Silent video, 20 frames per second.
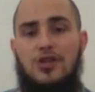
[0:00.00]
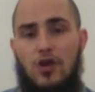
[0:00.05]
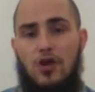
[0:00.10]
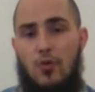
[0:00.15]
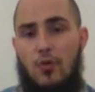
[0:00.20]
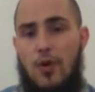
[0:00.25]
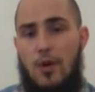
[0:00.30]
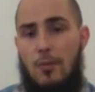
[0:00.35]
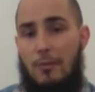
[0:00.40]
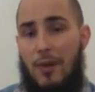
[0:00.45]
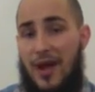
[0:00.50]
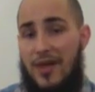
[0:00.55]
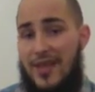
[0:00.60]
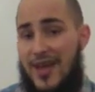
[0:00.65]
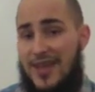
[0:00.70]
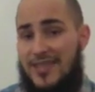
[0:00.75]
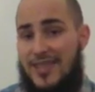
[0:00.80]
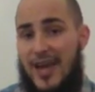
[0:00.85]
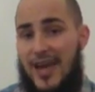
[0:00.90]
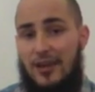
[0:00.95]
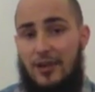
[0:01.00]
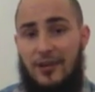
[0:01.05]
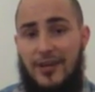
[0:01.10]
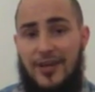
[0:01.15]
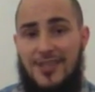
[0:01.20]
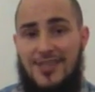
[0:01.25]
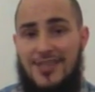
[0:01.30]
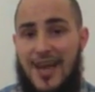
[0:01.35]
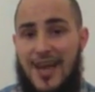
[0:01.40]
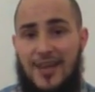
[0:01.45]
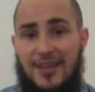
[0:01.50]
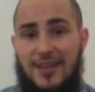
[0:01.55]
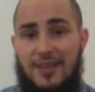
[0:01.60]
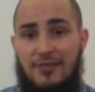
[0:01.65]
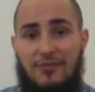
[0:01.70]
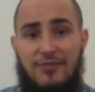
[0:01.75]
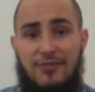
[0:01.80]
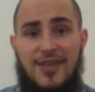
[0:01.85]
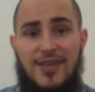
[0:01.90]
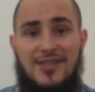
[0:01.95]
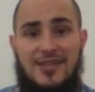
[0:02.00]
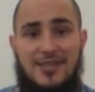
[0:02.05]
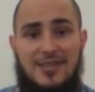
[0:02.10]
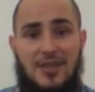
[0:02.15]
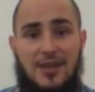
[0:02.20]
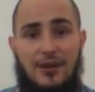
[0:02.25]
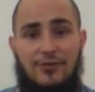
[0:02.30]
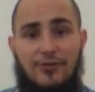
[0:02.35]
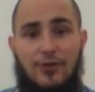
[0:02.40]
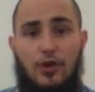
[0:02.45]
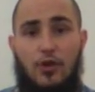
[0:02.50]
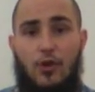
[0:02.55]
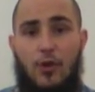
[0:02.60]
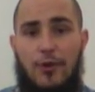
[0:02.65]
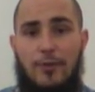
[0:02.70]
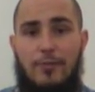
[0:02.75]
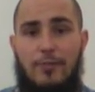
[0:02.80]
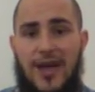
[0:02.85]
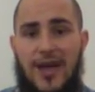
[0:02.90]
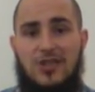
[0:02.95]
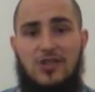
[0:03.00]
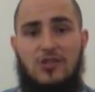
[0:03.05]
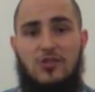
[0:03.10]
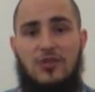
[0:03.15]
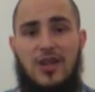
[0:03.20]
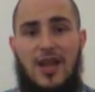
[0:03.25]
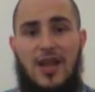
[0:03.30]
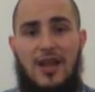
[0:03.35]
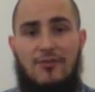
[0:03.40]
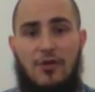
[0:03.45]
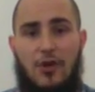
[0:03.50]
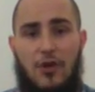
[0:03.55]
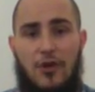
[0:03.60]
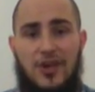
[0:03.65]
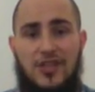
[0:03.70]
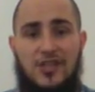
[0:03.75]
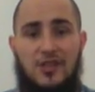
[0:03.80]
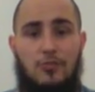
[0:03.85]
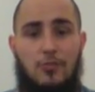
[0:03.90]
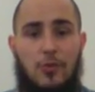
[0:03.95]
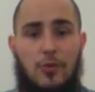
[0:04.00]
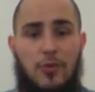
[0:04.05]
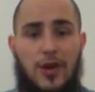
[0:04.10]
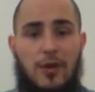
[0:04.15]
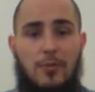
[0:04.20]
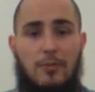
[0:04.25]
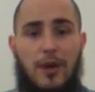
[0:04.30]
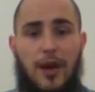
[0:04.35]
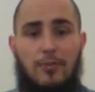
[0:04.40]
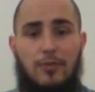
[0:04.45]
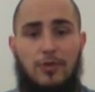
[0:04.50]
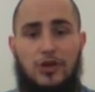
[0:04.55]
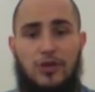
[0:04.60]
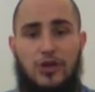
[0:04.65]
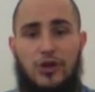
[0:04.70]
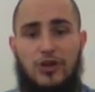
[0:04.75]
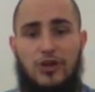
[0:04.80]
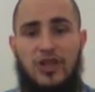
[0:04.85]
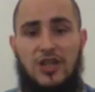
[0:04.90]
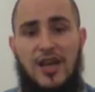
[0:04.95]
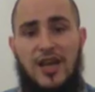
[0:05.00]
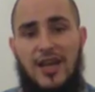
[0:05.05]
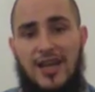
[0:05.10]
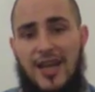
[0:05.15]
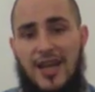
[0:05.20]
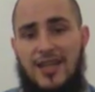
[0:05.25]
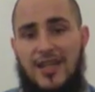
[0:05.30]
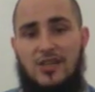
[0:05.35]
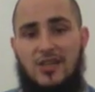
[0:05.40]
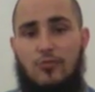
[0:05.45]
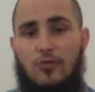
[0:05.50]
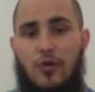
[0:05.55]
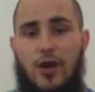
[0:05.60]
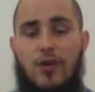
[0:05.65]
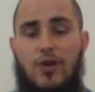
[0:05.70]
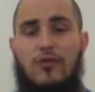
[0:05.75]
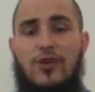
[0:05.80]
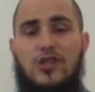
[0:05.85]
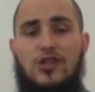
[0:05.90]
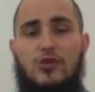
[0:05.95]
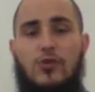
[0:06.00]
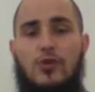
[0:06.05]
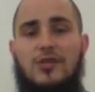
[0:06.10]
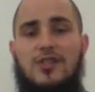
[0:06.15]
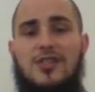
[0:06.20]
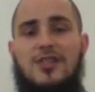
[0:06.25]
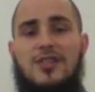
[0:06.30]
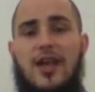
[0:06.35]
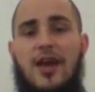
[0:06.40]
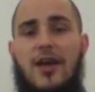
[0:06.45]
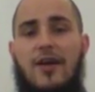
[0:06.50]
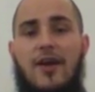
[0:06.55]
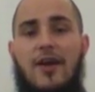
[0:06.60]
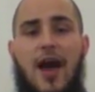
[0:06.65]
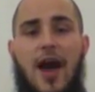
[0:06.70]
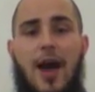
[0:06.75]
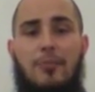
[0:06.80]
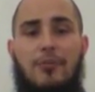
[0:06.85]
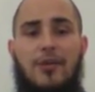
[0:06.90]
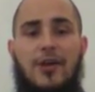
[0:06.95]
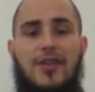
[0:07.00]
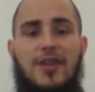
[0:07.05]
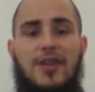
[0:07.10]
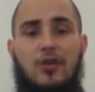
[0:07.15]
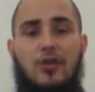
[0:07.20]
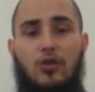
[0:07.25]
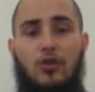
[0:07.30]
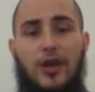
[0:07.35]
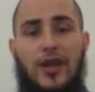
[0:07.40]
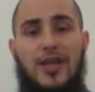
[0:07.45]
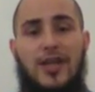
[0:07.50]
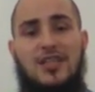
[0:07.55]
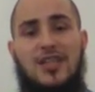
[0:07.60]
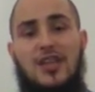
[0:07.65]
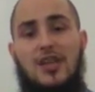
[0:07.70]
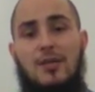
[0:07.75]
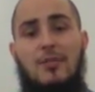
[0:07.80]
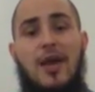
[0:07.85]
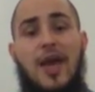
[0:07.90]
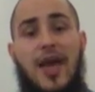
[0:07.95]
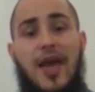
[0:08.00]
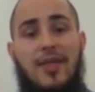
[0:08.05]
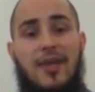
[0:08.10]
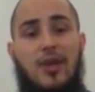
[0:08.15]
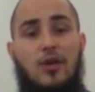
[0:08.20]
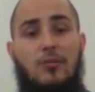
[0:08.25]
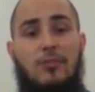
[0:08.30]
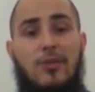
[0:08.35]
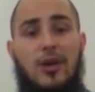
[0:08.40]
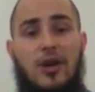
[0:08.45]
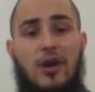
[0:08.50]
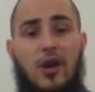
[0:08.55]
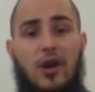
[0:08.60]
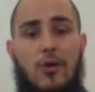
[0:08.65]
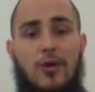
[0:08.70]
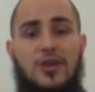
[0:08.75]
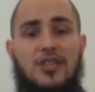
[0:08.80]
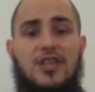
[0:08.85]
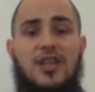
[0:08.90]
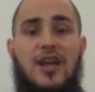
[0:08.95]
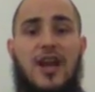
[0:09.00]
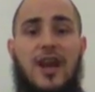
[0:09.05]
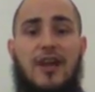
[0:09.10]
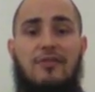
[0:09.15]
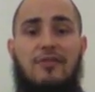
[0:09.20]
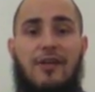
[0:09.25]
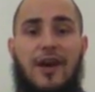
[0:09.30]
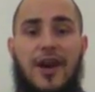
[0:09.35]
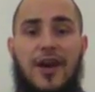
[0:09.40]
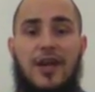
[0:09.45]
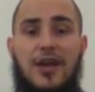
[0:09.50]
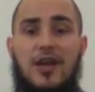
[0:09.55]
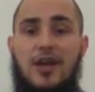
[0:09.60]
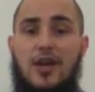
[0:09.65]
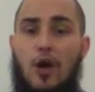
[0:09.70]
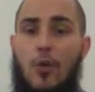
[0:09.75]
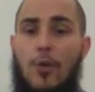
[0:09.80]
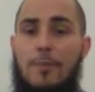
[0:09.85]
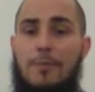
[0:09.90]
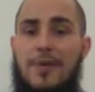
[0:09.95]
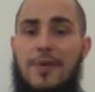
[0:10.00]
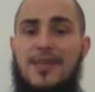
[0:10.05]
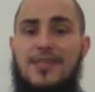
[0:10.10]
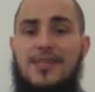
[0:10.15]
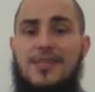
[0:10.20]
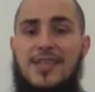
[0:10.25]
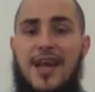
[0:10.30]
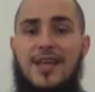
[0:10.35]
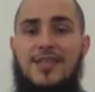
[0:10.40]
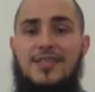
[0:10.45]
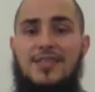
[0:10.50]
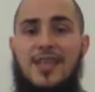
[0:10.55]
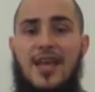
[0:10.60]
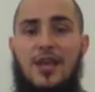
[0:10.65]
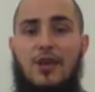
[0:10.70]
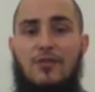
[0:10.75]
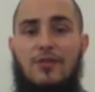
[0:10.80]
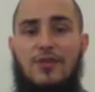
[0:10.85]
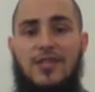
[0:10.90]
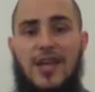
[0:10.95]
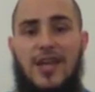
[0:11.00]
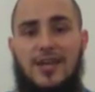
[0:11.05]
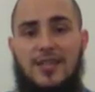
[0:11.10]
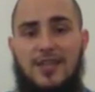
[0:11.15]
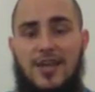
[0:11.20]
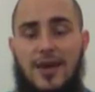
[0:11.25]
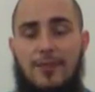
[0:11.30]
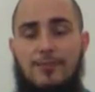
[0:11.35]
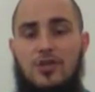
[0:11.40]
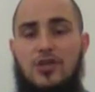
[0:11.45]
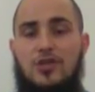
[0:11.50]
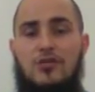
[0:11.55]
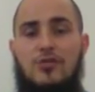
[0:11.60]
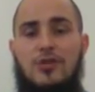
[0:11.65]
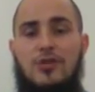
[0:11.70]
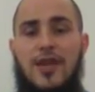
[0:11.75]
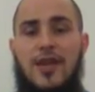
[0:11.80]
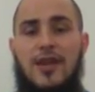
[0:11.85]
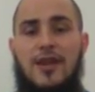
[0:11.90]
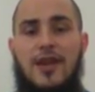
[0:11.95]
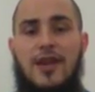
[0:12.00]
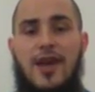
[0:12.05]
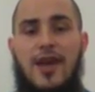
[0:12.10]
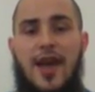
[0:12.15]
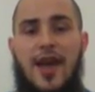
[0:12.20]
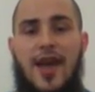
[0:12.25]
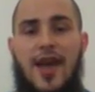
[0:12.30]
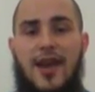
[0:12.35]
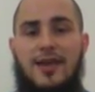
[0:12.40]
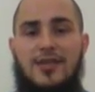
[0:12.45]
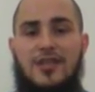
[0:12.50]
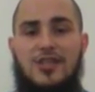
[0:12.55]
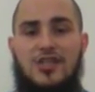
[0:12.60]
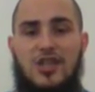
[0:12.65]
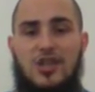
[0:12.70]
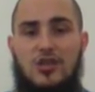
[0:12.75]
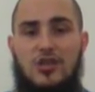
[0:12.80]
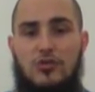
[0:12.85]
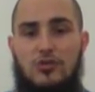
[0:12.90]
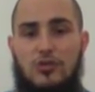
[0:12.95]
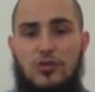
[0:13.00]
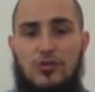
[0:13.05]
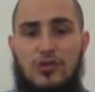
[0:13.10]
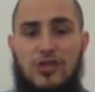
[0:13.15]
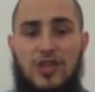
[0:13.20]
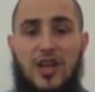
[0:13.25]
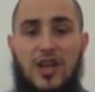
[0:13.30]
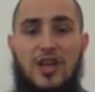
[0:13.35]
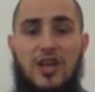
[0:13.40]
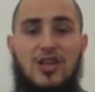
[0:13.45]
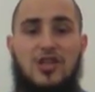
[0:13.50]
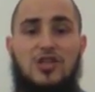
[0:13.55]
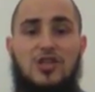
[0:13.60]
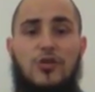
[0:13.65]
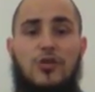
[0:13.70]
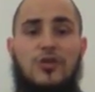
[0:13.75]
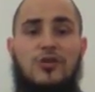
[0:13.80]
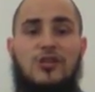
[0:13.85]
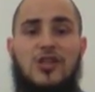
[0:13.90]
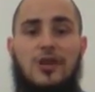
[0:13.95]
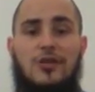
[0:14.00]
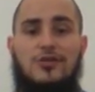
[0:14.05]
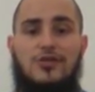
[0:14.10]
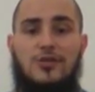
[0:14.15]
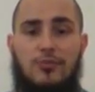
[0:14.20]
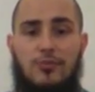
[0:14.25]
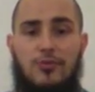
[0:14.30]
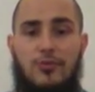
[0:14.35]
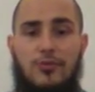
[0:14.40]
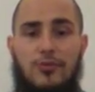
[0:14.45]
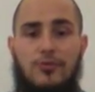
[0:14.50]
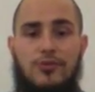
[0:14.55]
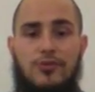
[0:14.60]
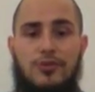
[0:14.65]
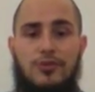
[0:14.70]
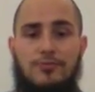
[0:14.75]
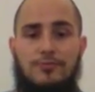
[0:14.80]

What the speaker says: So by that title exactly, Feasts of the Lord, Pastor Dave Curtis of Berean Bible Church, he has some great resources there. I pray that you'll look into them and that you'll be encouraged and edified. Go in peace, saints. Thank you for taking time to tune in, and continue to study to show yourselves approved.